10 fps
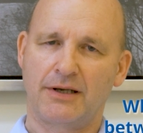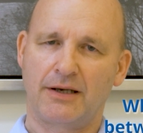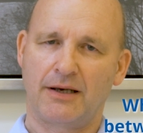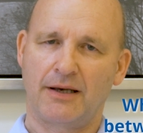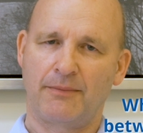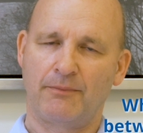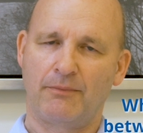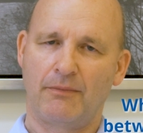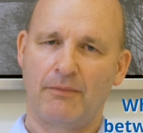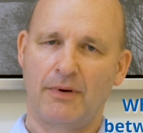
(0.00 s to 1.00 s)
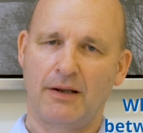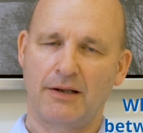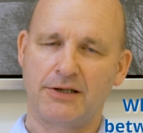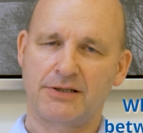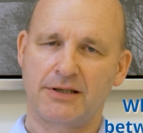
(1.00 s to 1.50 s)
at
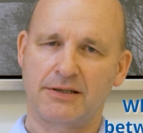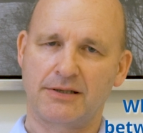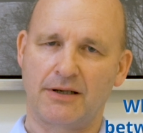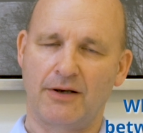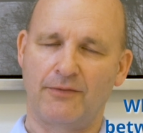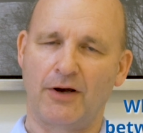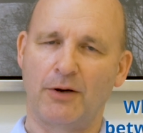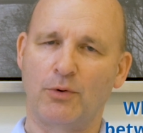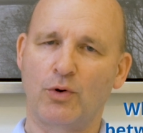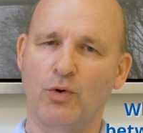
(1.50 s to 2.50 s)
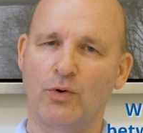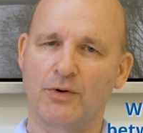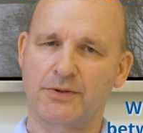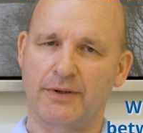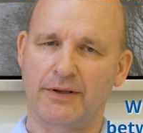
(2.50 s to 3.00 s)
least there's a viable
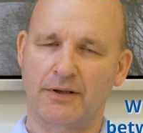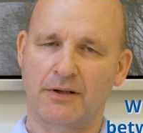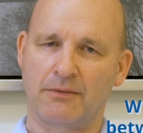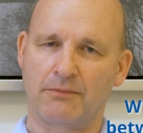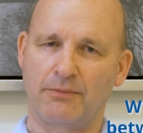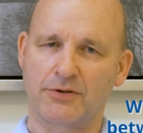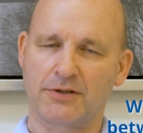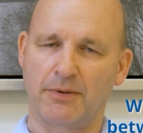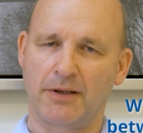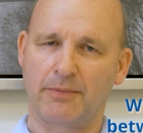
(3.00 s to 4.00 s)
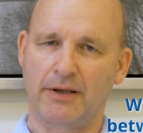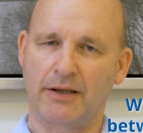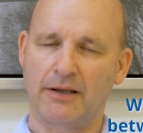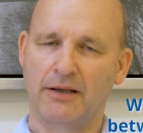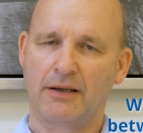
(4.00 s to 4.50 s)
core to it that can possibly
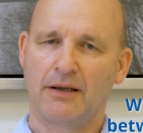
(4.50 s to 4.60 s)
be